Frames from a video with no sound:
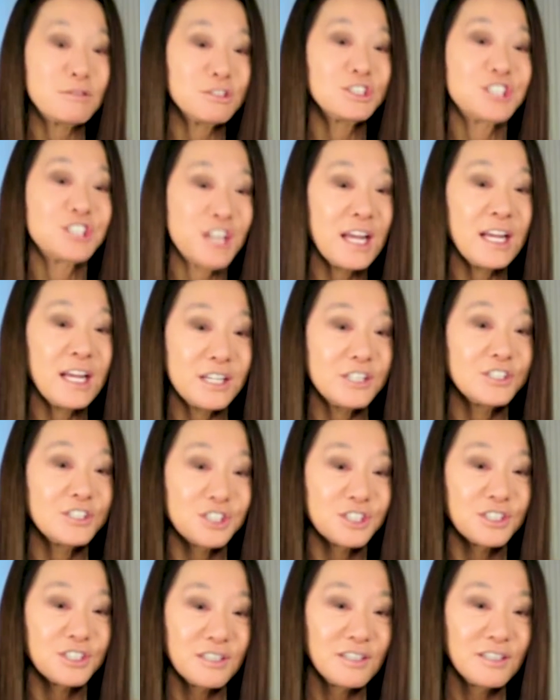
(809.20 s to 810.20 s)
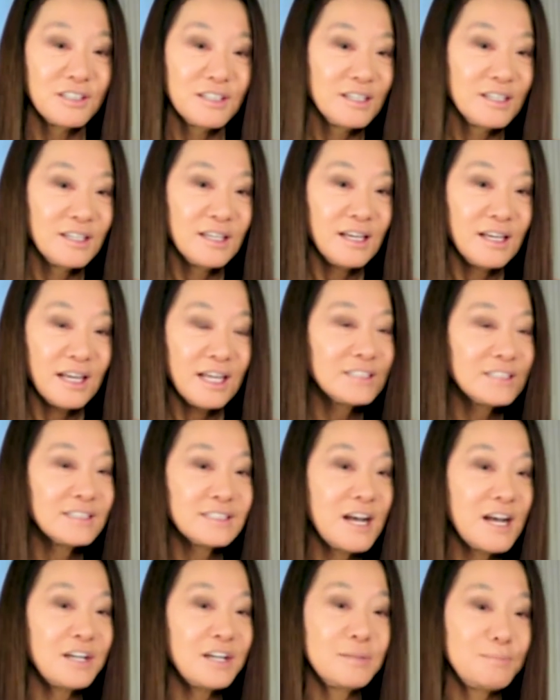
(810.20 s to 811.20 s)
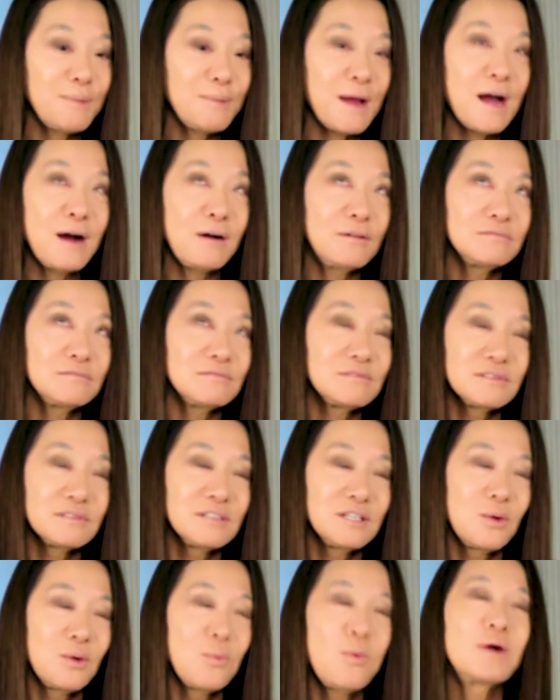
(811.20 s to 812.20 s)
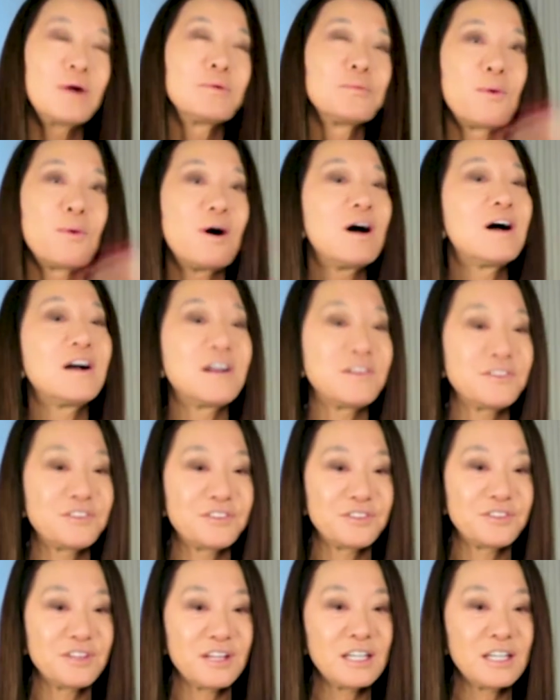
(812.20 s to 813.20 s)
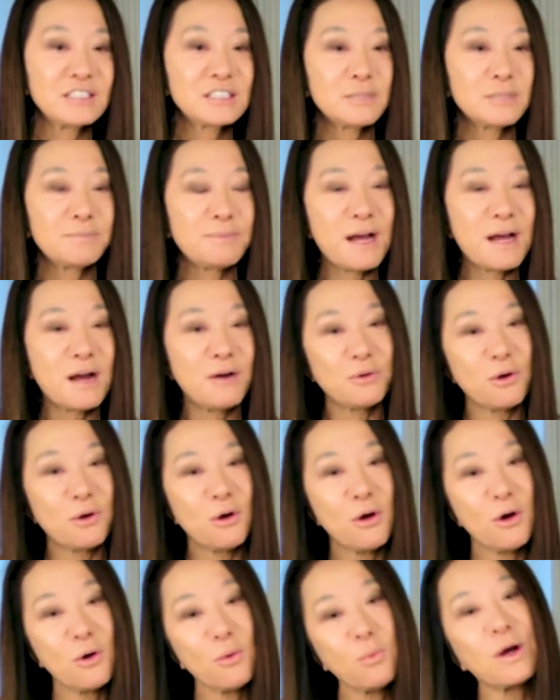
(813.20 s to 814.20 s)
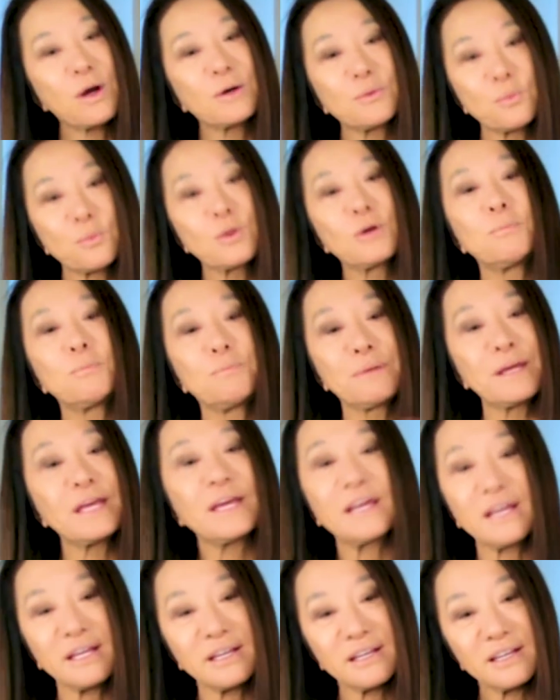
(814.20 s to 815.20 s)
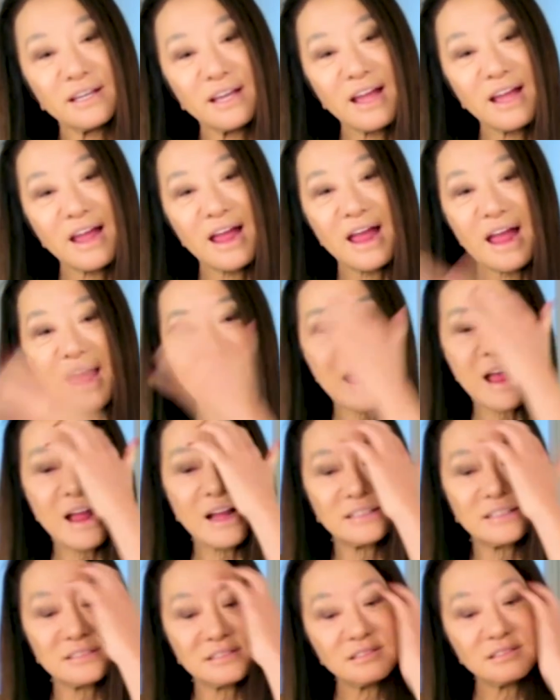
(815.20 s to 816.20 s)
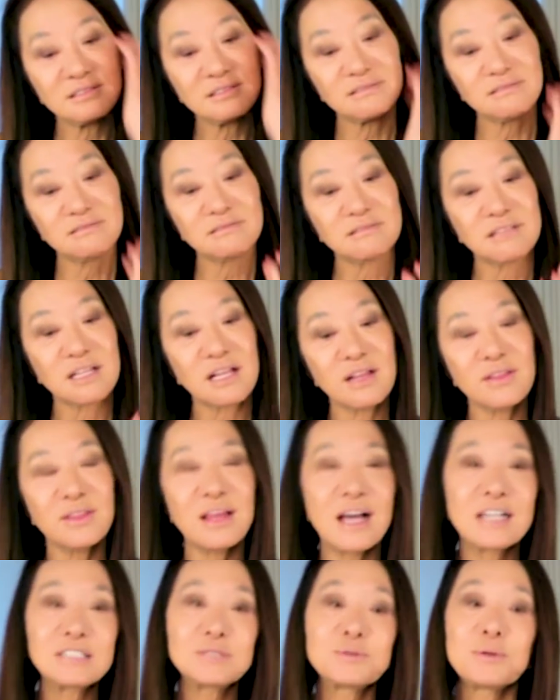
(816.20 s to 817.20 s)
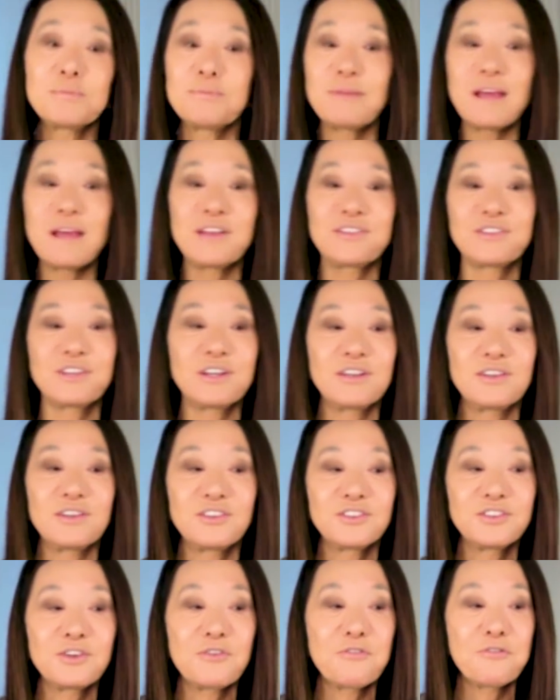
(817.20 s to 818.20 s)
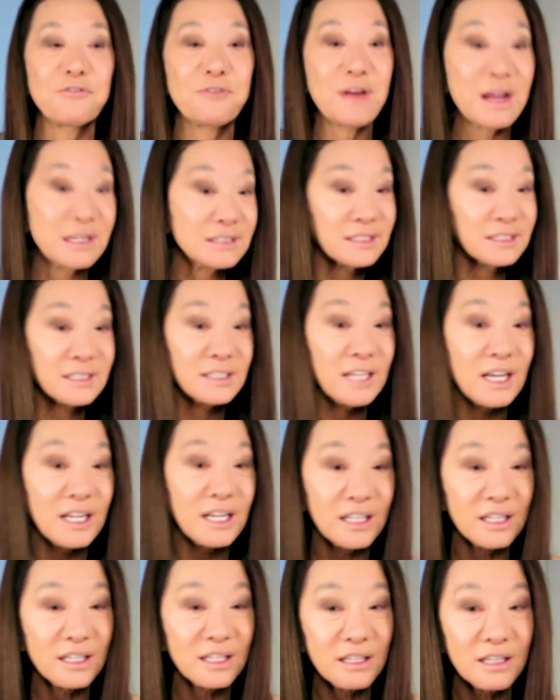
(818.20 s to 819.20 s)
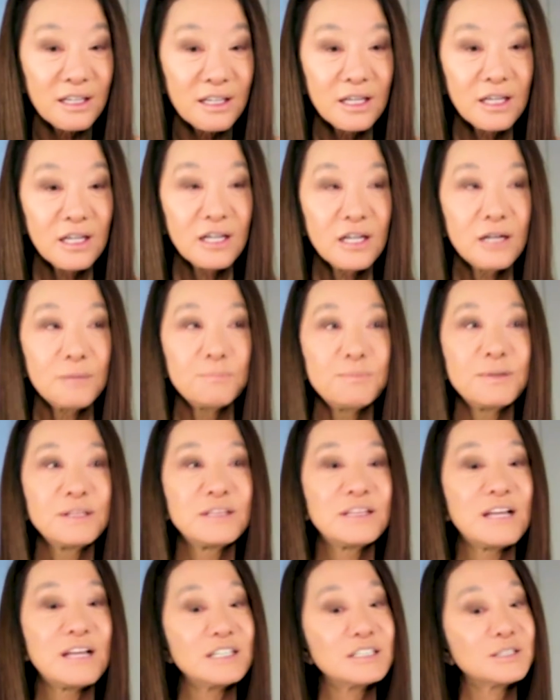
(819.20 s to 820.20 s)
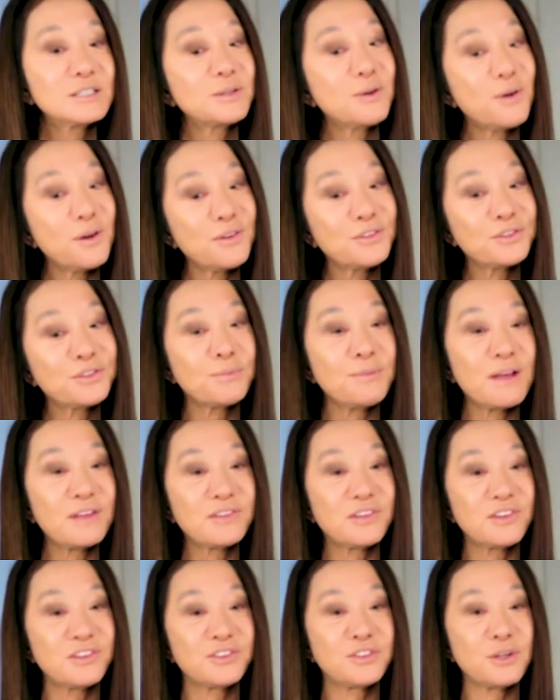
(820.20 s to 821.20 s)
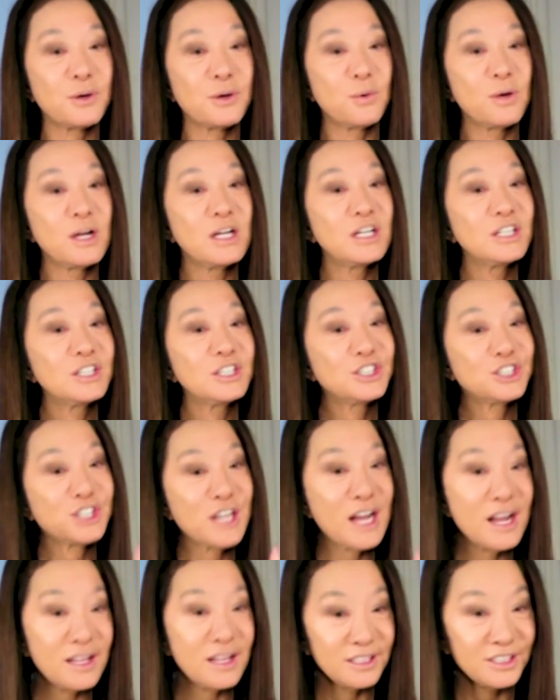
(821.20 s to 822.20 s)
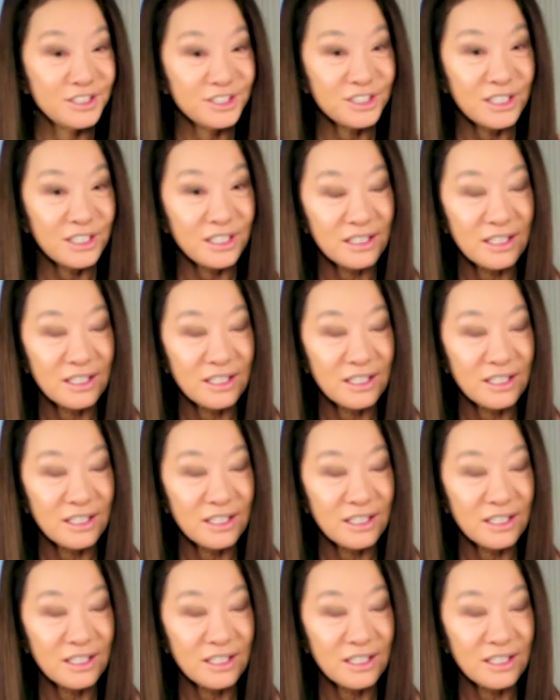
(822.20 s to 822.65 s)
change. It's not about what was, it's about what will be. And that's what makes it so fascinating, but that's what also makes it so challenging.